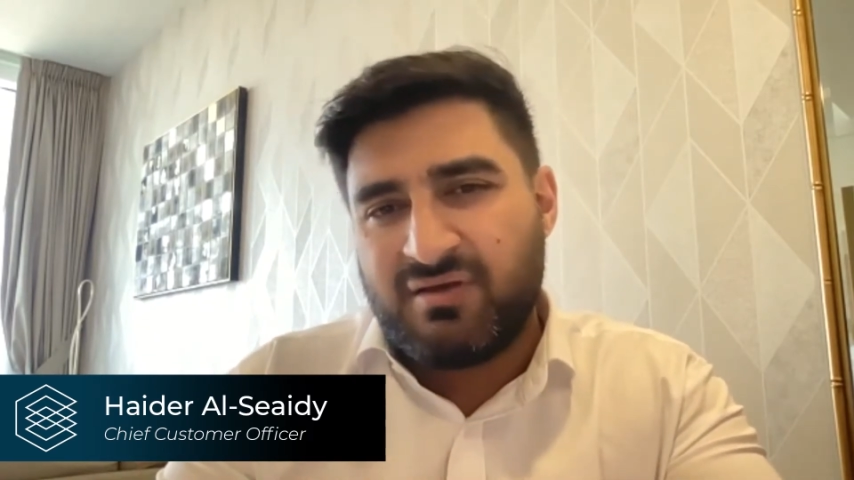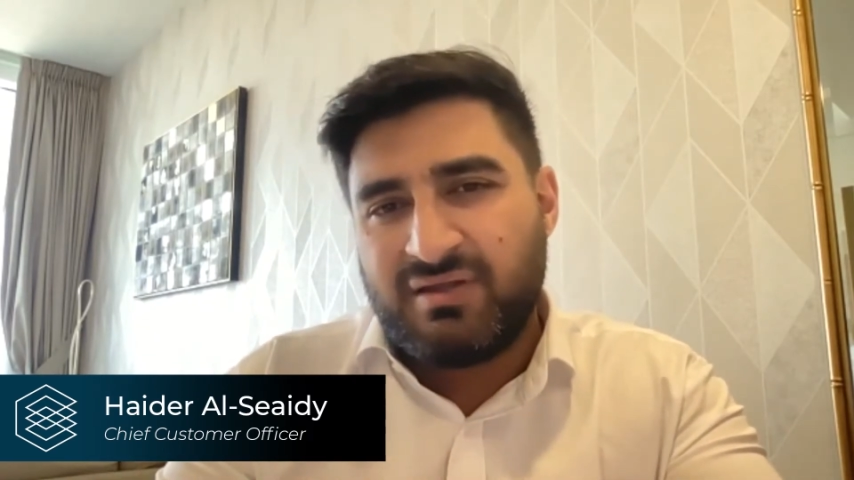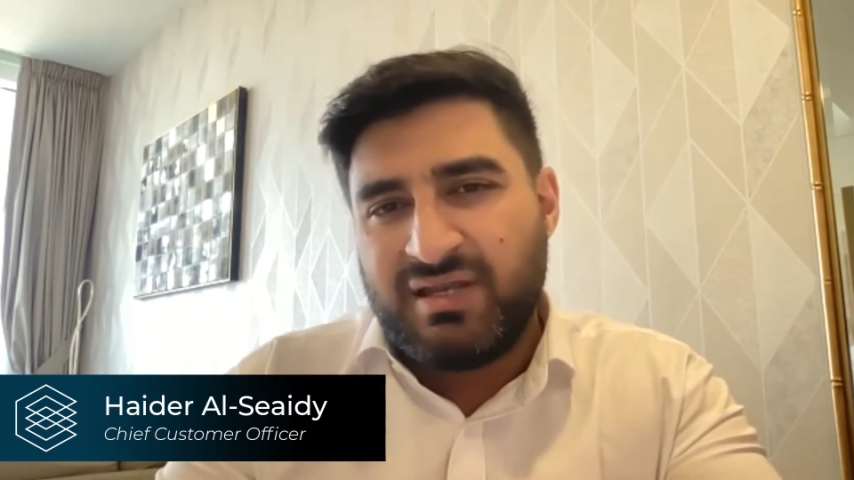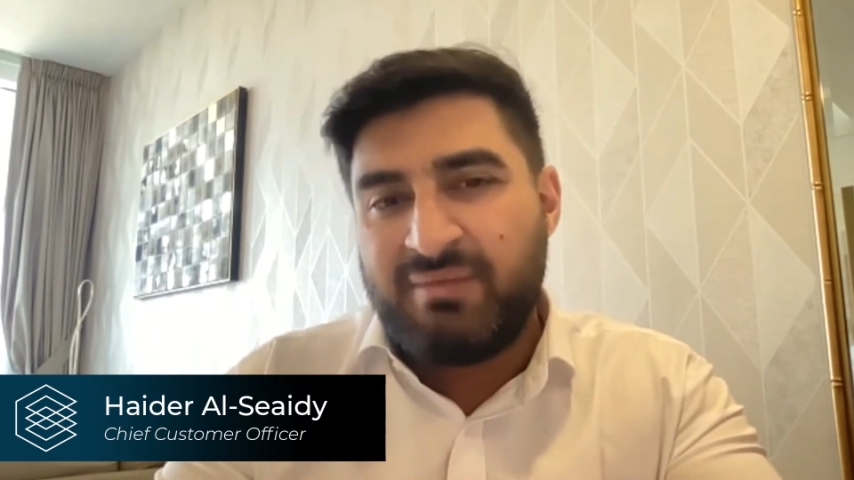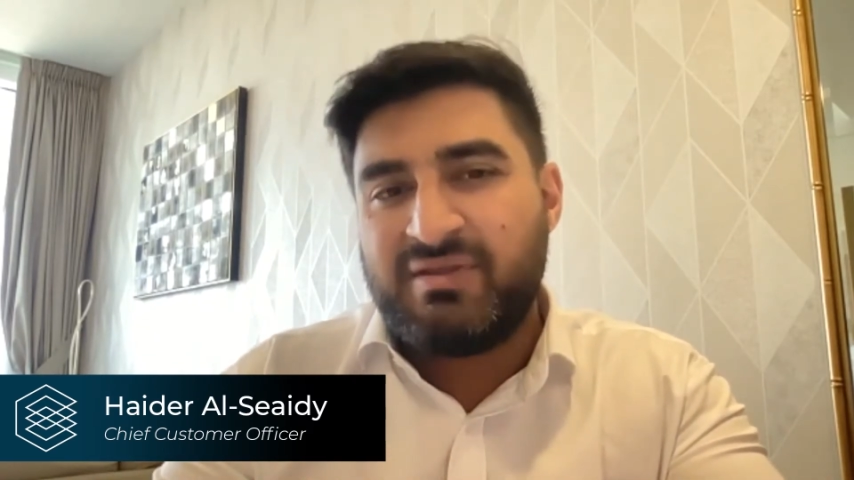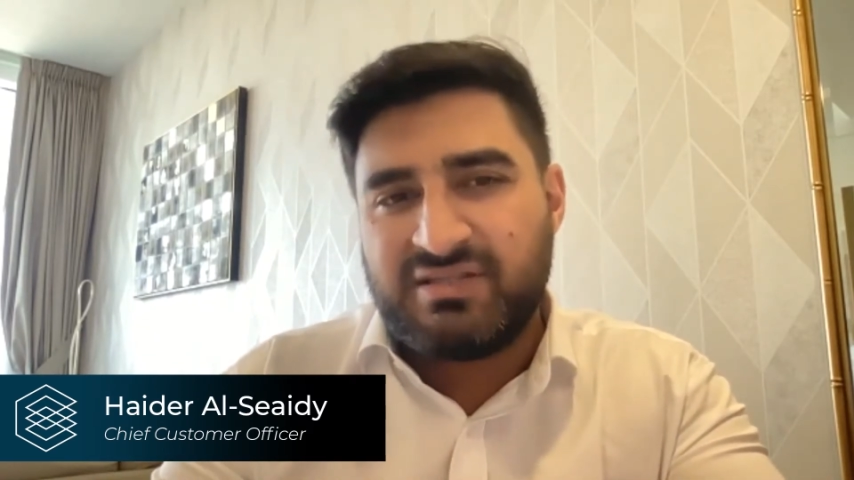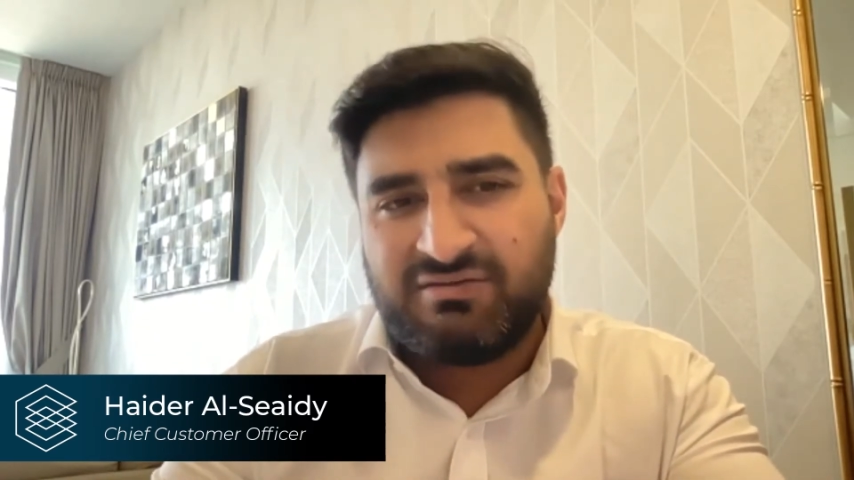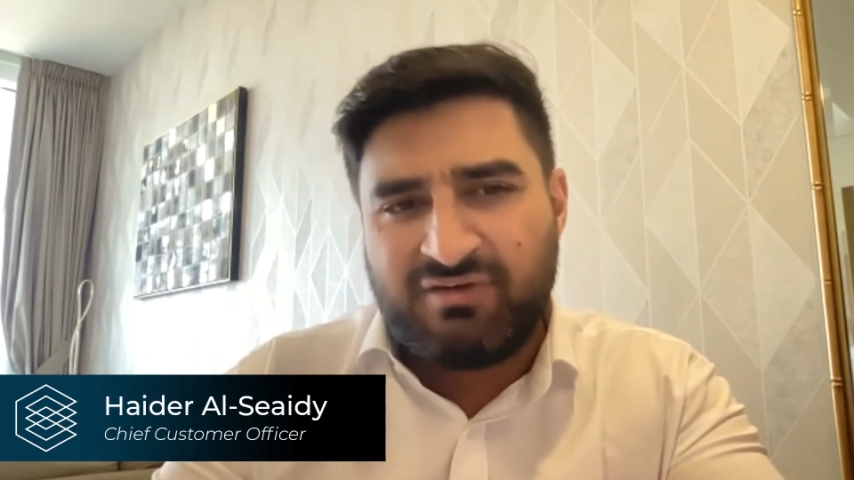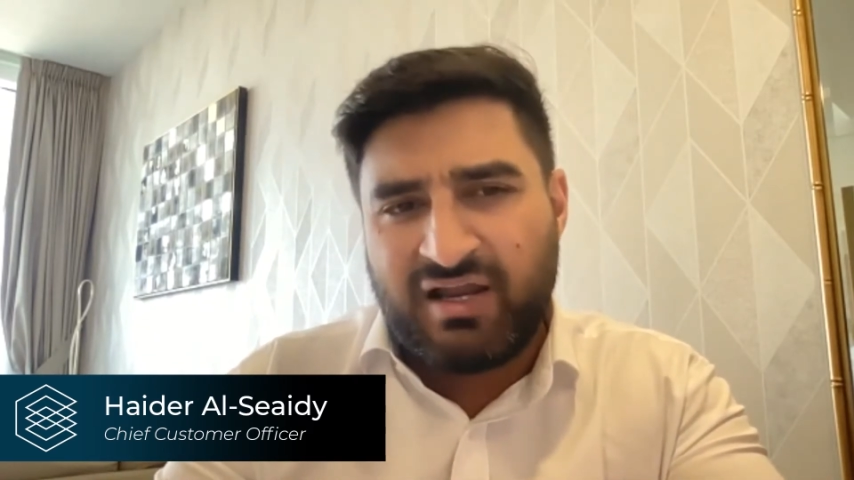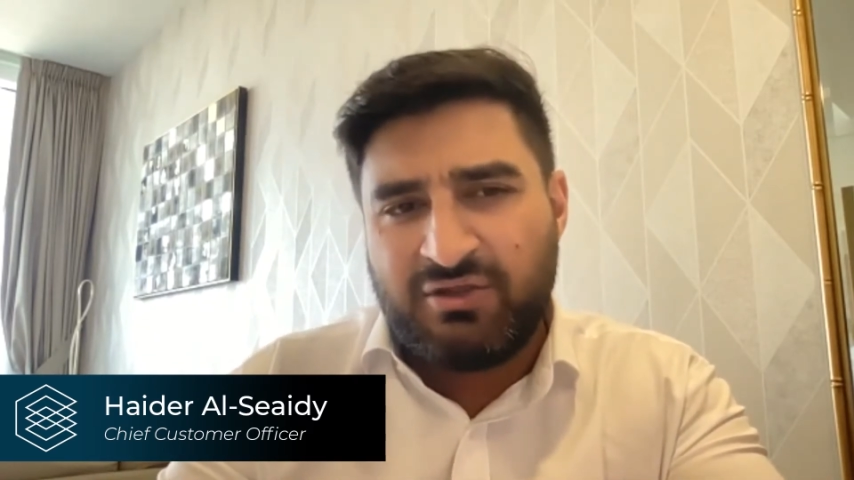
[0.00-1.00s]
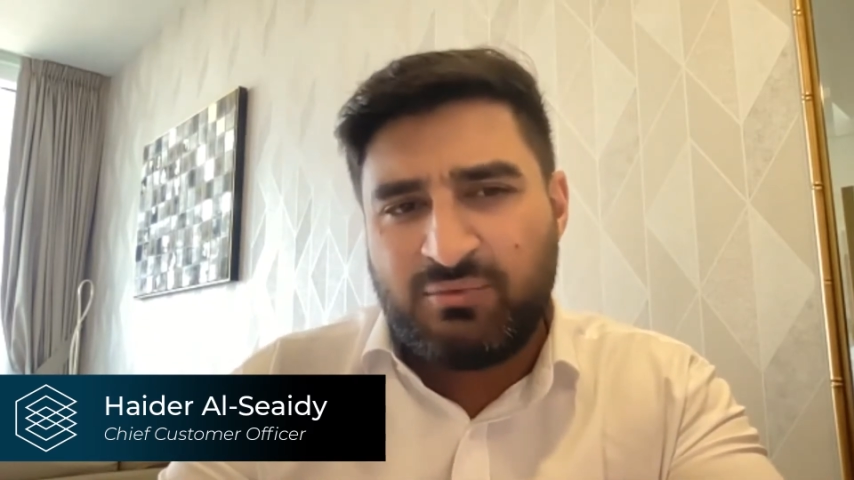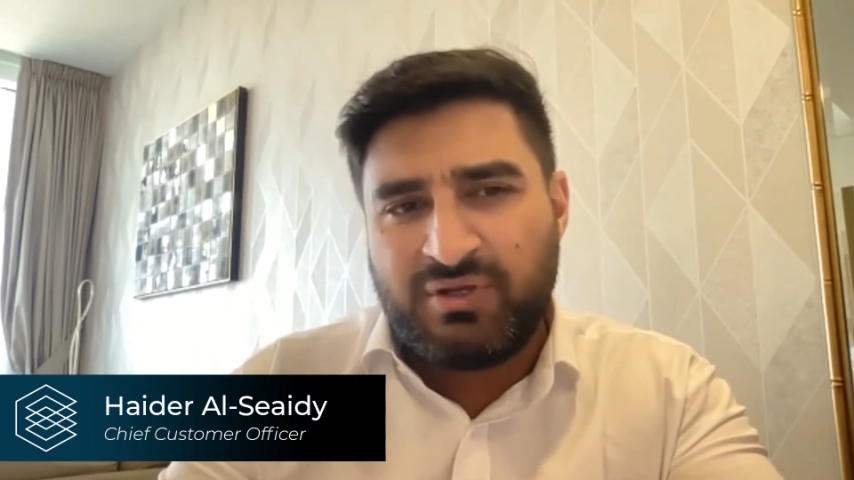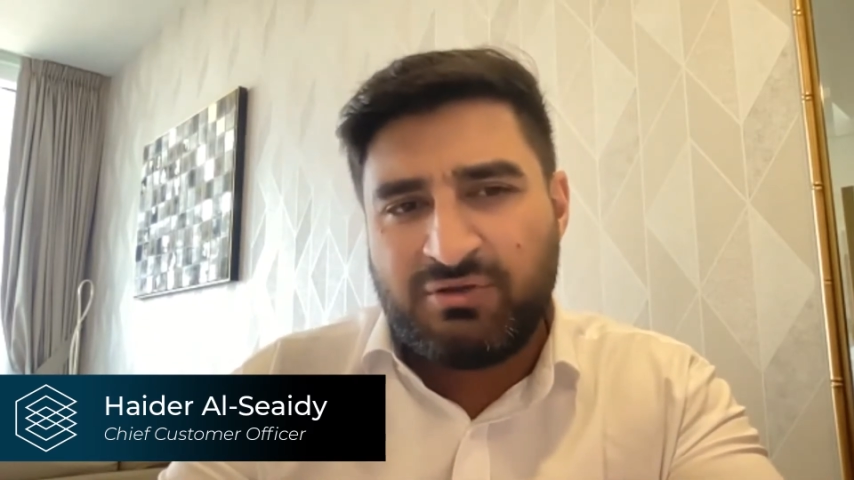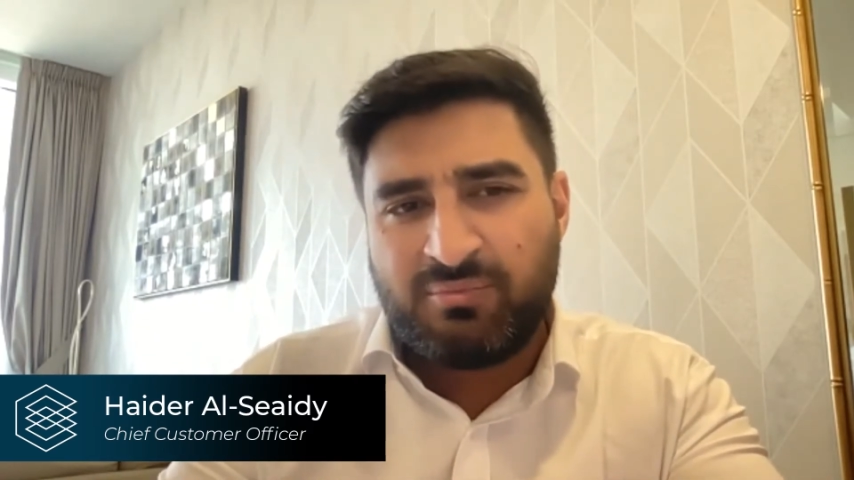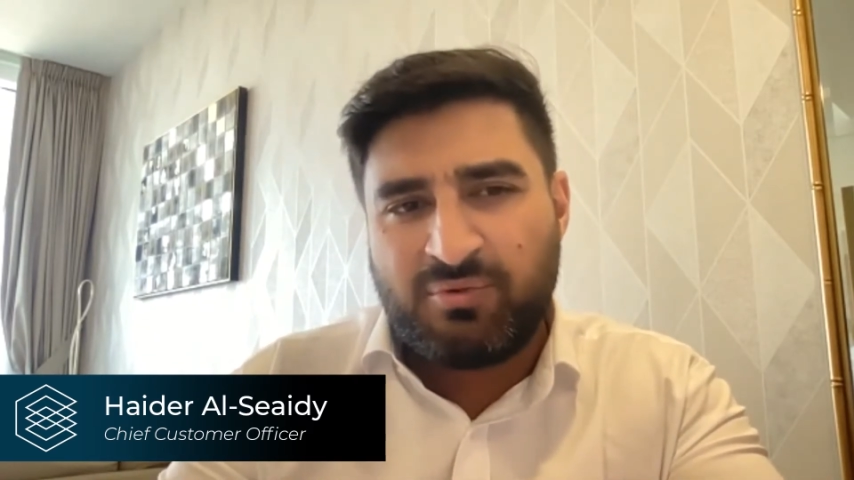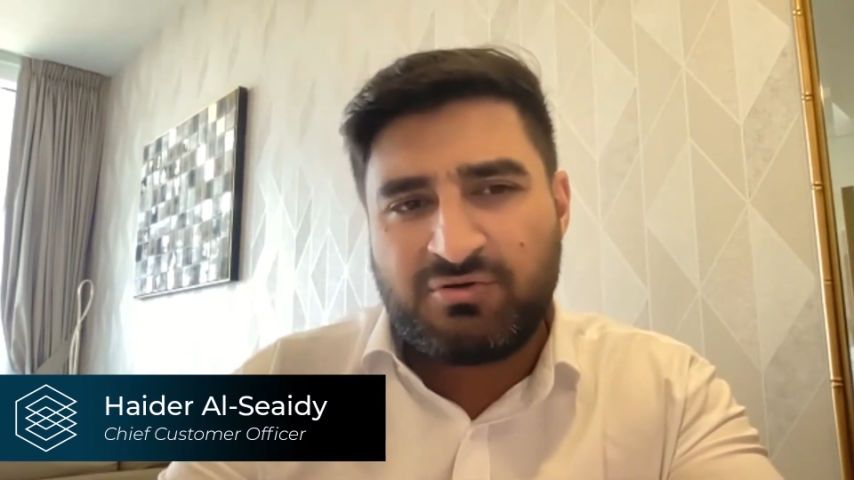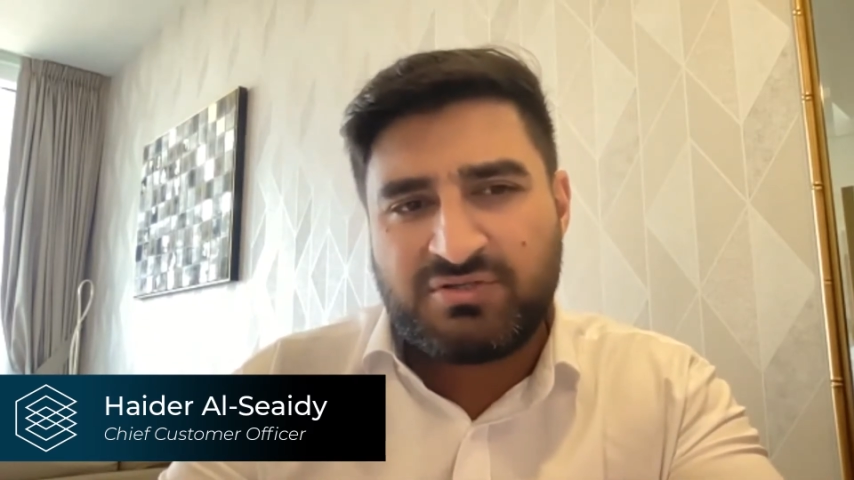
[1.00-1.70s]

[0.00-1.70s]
limited value when you approach